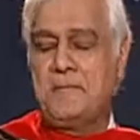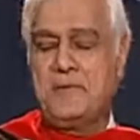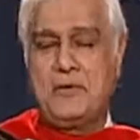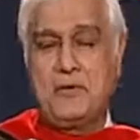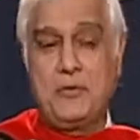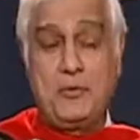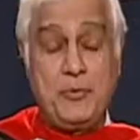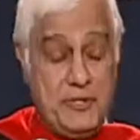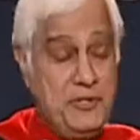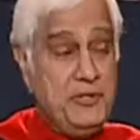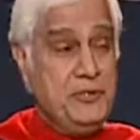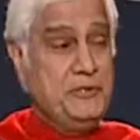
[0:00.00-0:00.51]

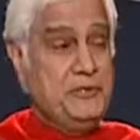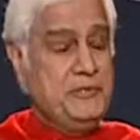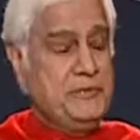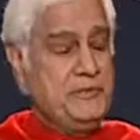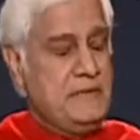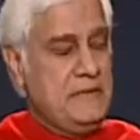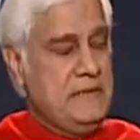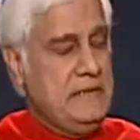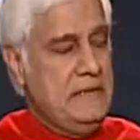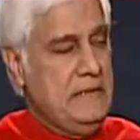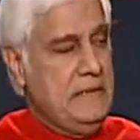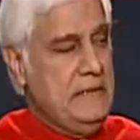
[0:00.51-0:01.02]
We do.
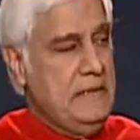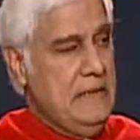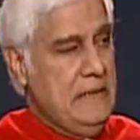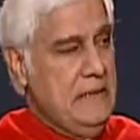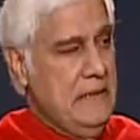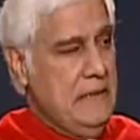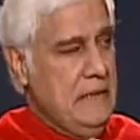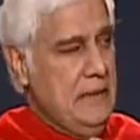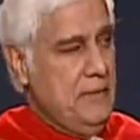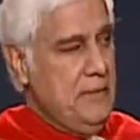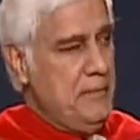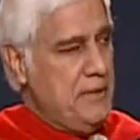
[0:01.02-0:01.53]

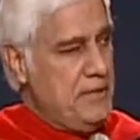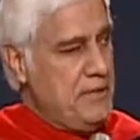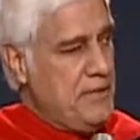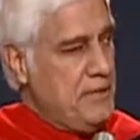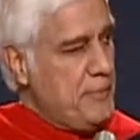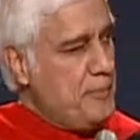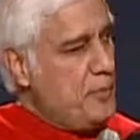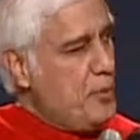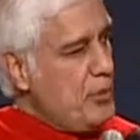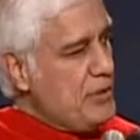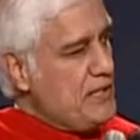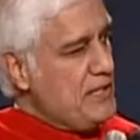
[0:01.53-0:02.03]
But the
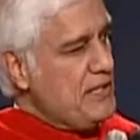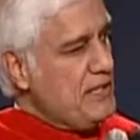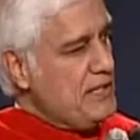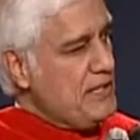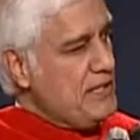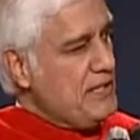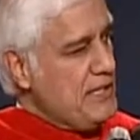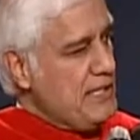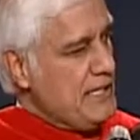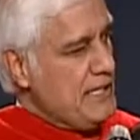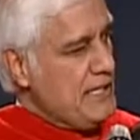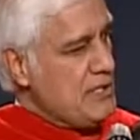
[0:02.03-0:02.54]
important
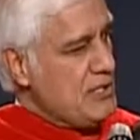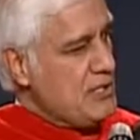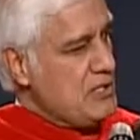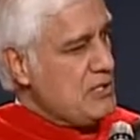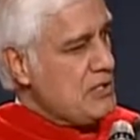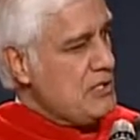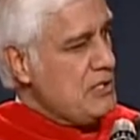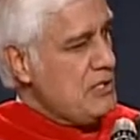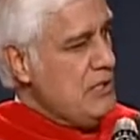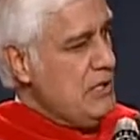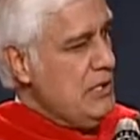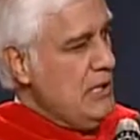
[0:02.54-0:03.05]
thing
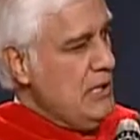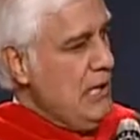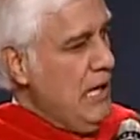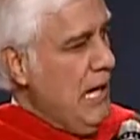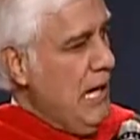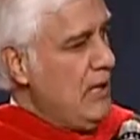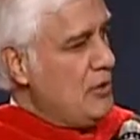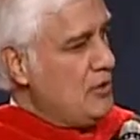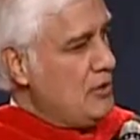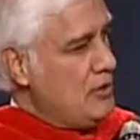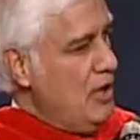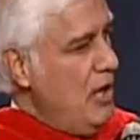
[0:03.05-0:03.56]
is
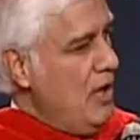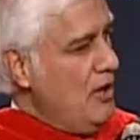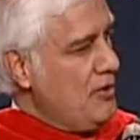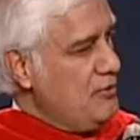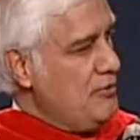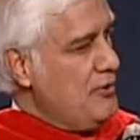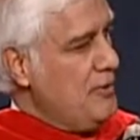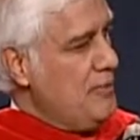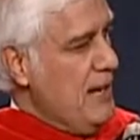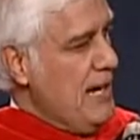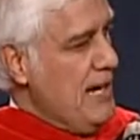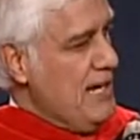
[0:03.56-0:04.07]
how God
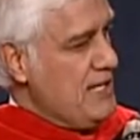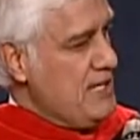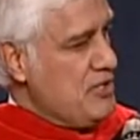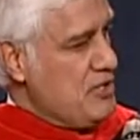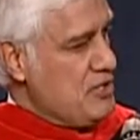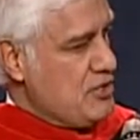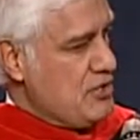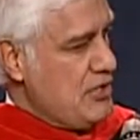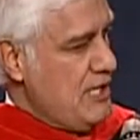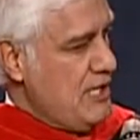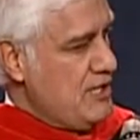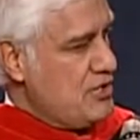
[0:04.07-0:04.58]

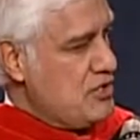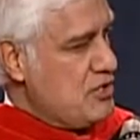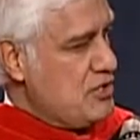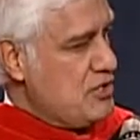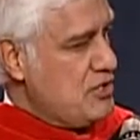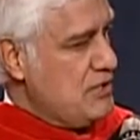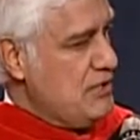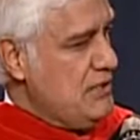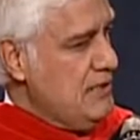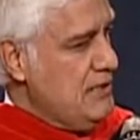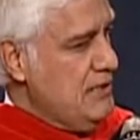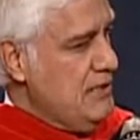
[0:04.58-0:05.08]
reminds
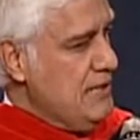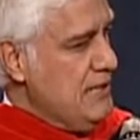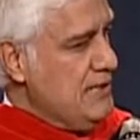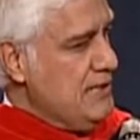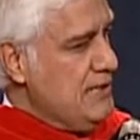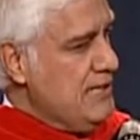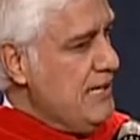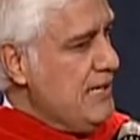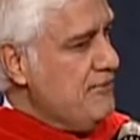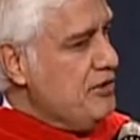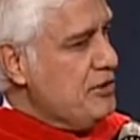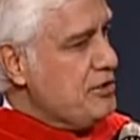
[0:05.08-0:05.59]
us
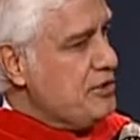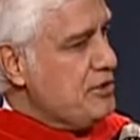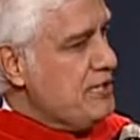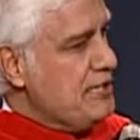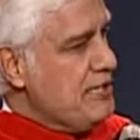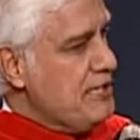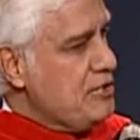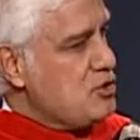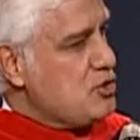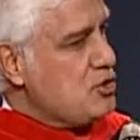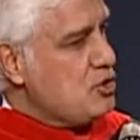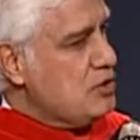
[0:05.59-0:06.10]
never to
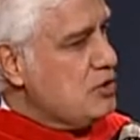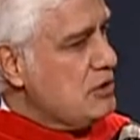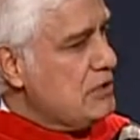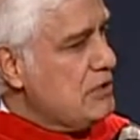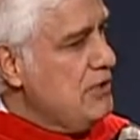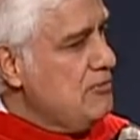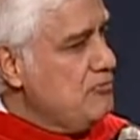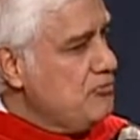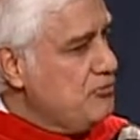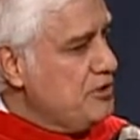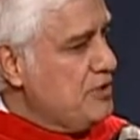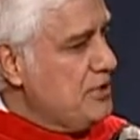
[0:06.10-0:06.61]
get so
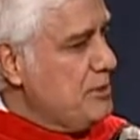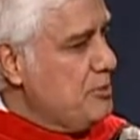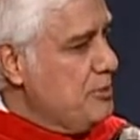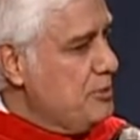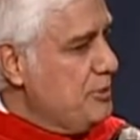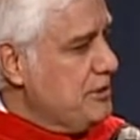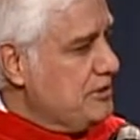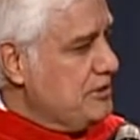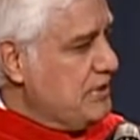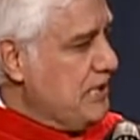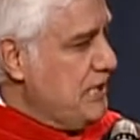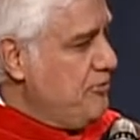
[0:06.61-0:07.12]
comfortable
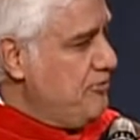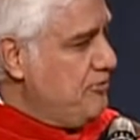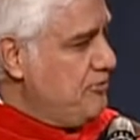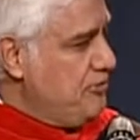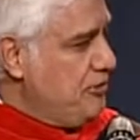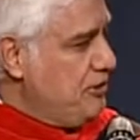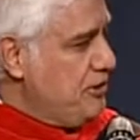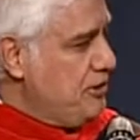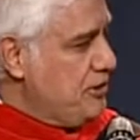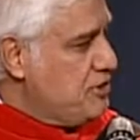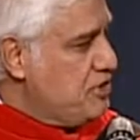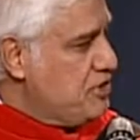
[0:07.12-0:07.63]
with
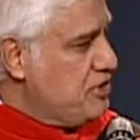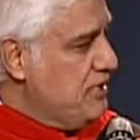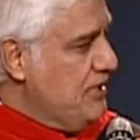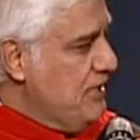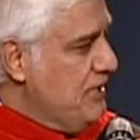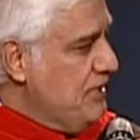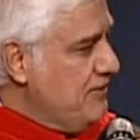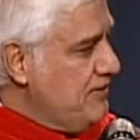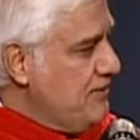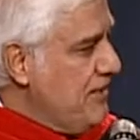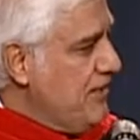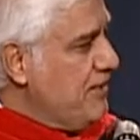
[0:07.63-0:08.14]
comforts
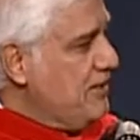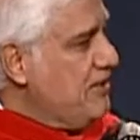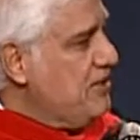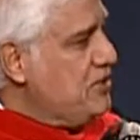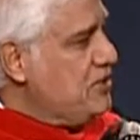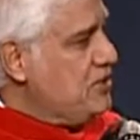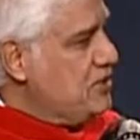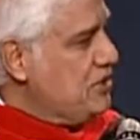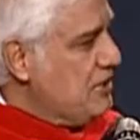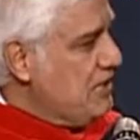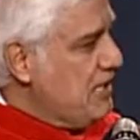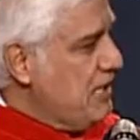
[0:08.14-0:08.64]
that it
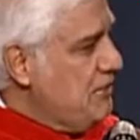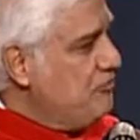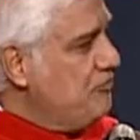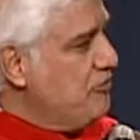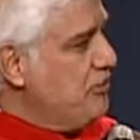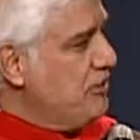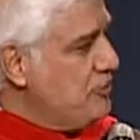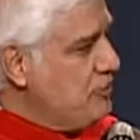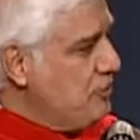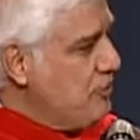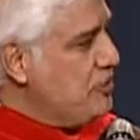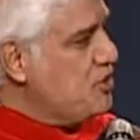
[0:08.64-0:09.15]
is the
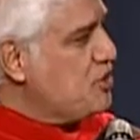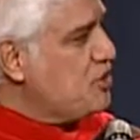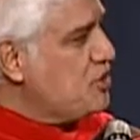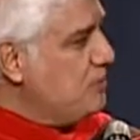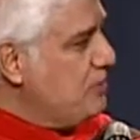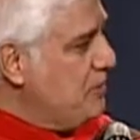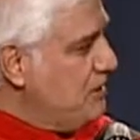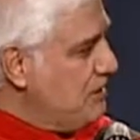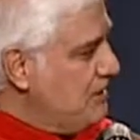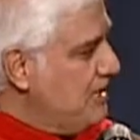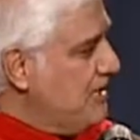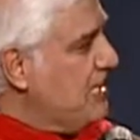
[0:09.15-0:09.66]
comfort
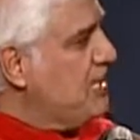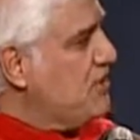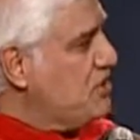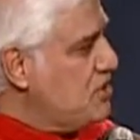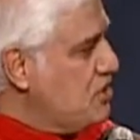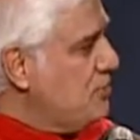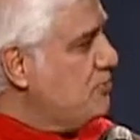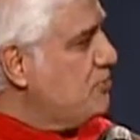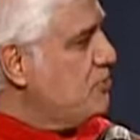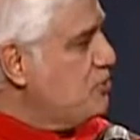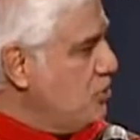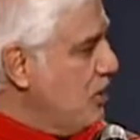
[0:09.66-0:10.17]
principle that ends
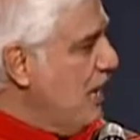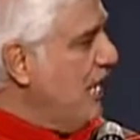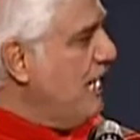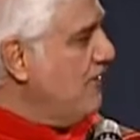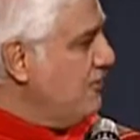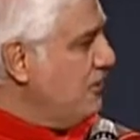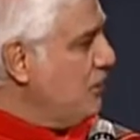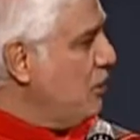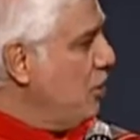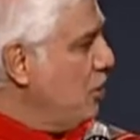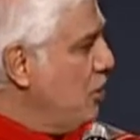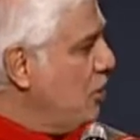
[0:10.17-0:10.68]
up
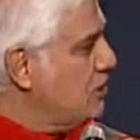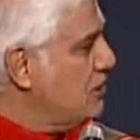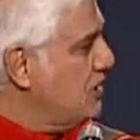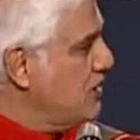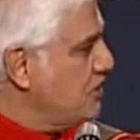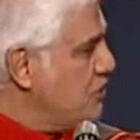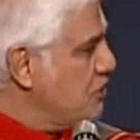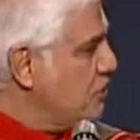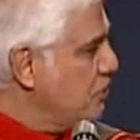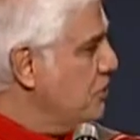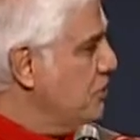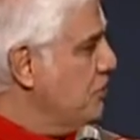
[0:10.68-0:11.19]
driving all
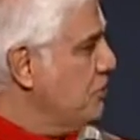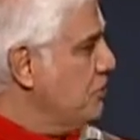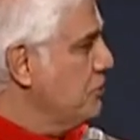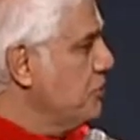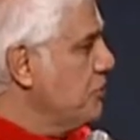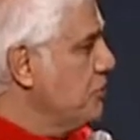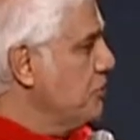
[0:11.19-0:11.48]
that you do.